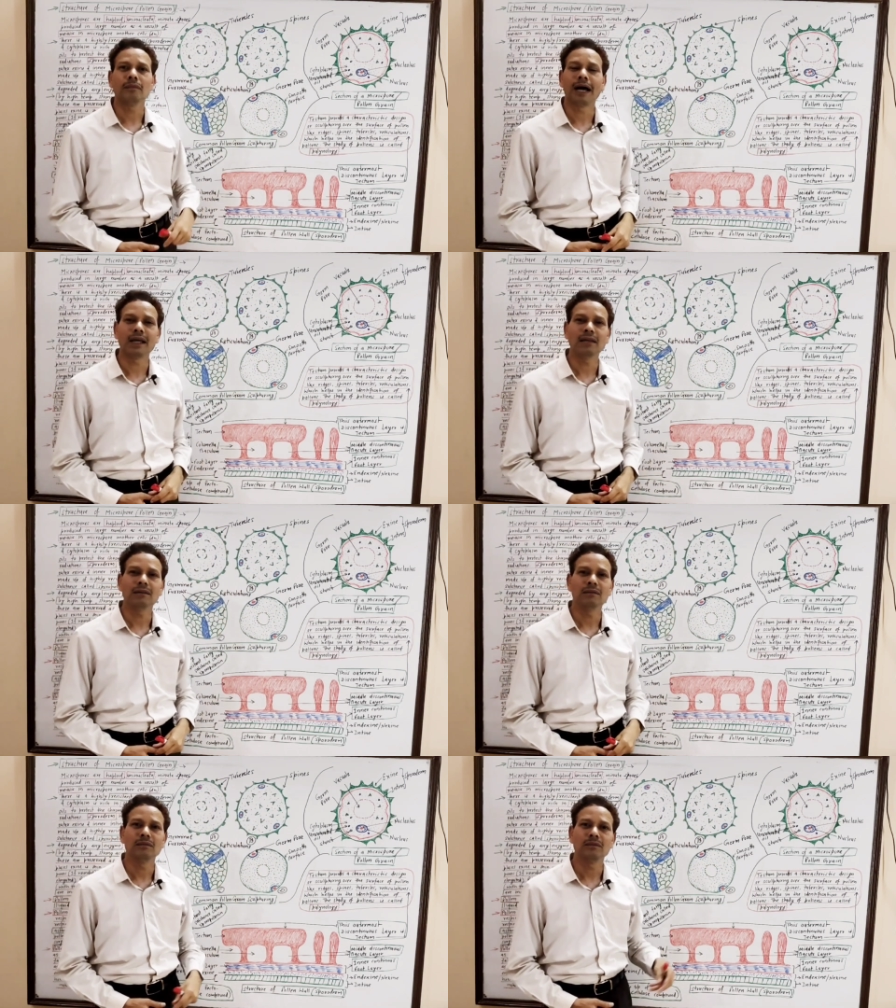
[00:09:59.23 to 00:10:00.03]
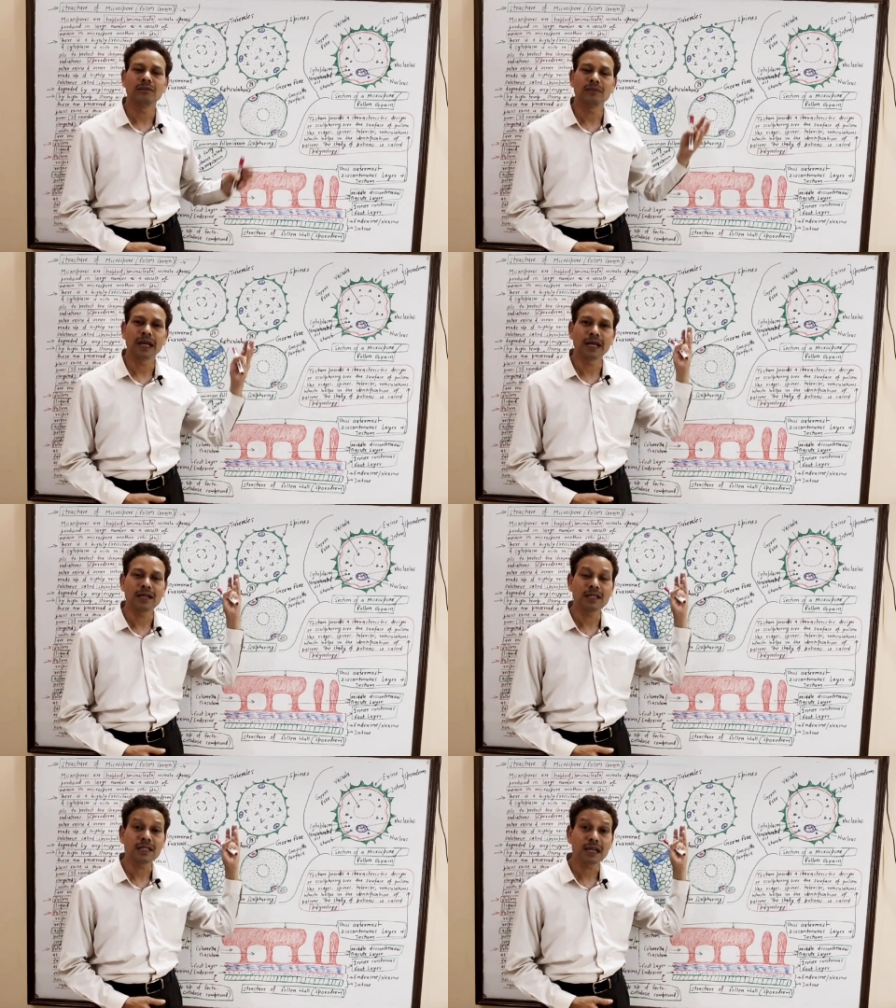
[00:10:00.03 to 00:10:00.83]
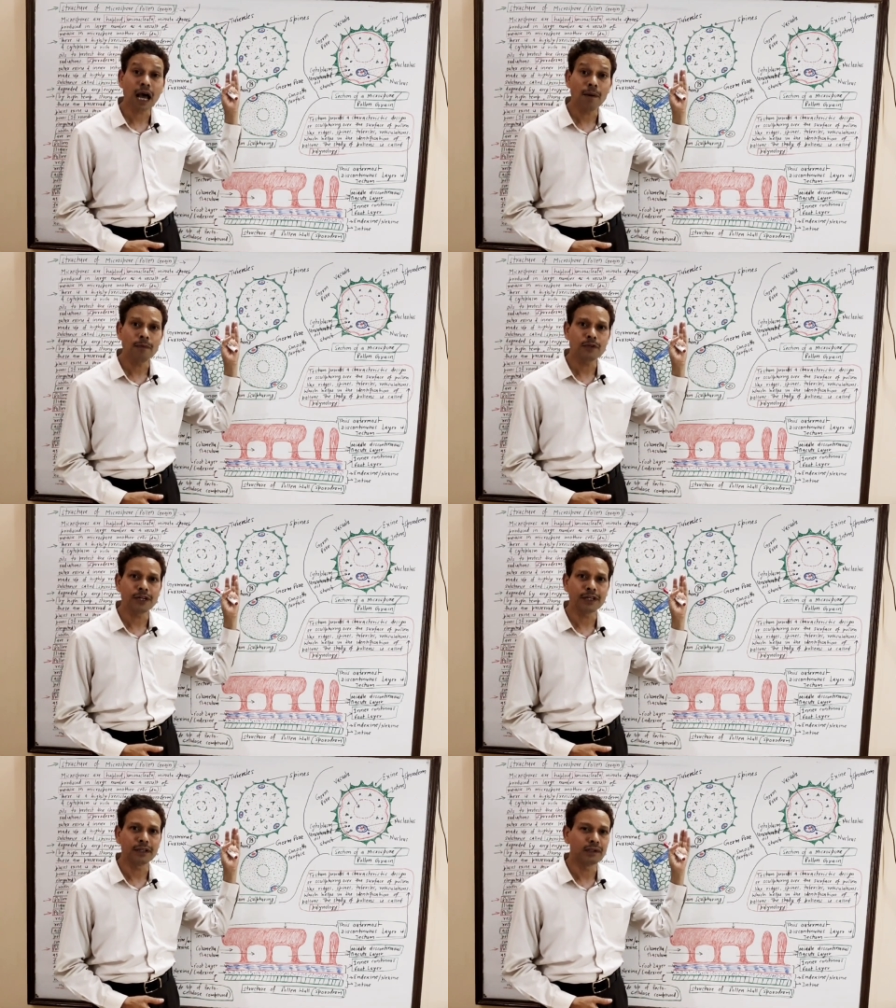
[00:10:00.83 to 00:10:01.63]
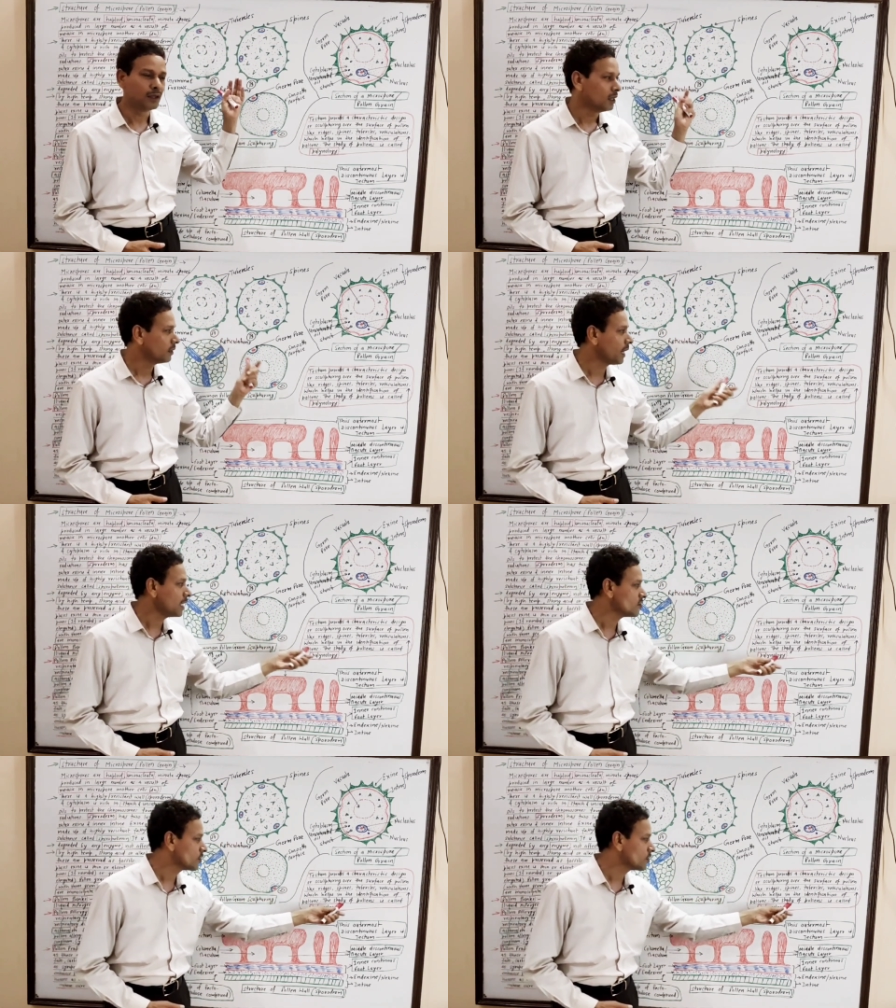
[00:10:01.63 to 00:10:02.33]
by their sculpturing. That